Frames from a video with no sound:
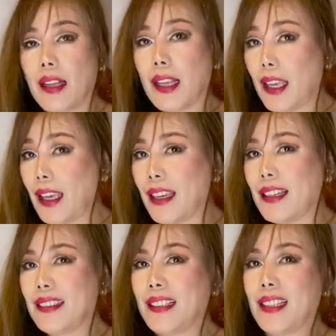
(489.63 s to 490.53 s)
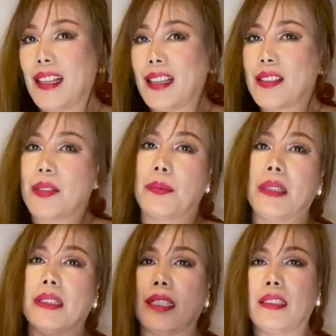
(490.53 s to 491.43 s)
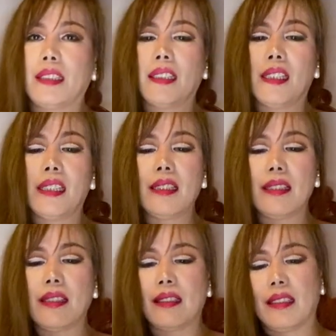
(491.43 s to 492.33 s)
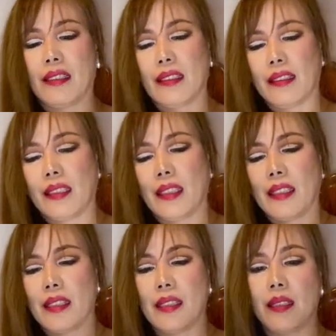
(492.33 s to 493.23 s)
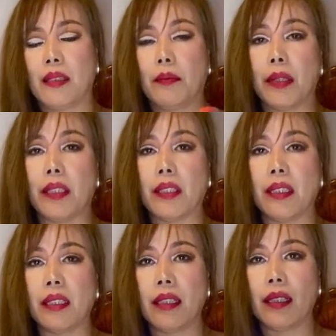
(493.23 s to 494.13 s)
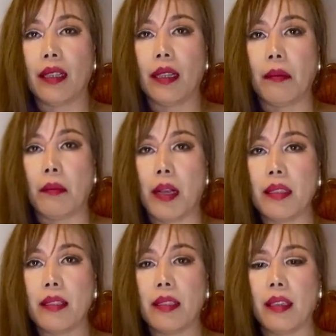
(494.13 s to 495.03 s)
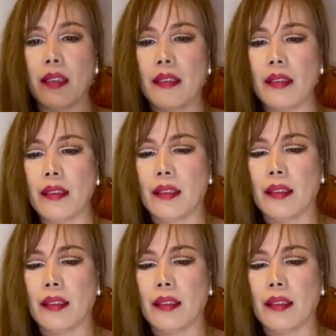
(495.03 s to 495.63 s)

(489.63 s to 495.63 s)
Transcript: And the last but not the least, this bigger box here.